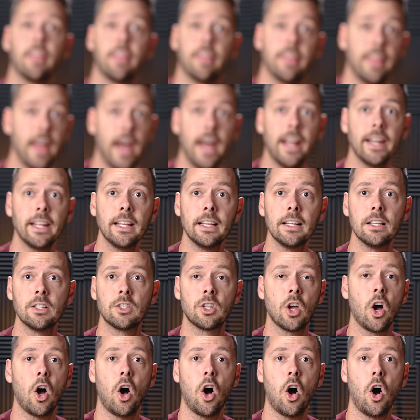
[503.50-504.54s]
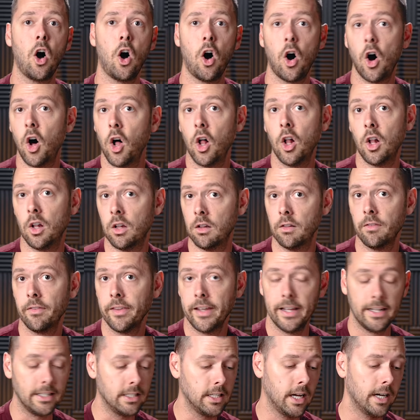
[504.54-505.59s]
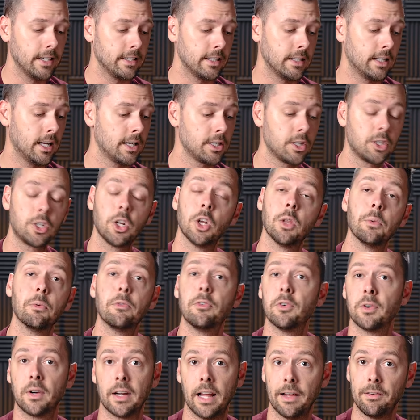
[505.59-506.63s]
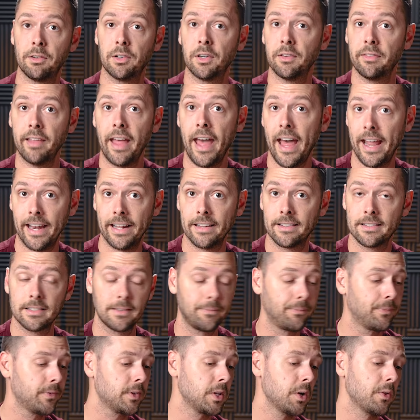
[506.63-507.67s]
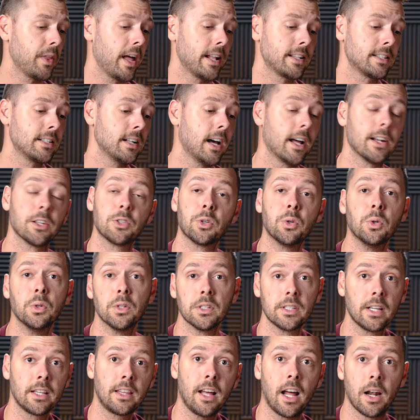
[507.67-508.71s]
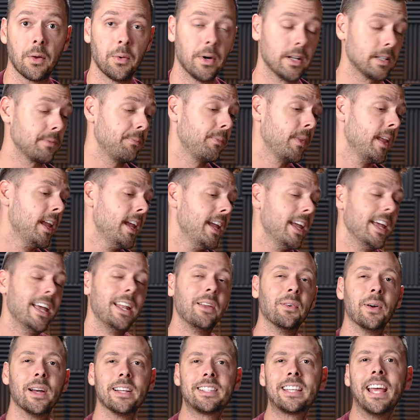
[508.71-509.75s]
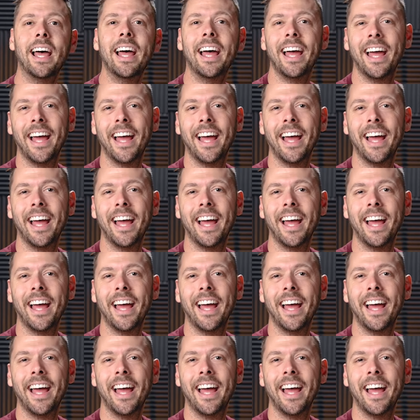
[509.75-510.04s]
that is all it does. It doesn't show the before and after of the edits. So that's not as cool as I thought it was. Anyways,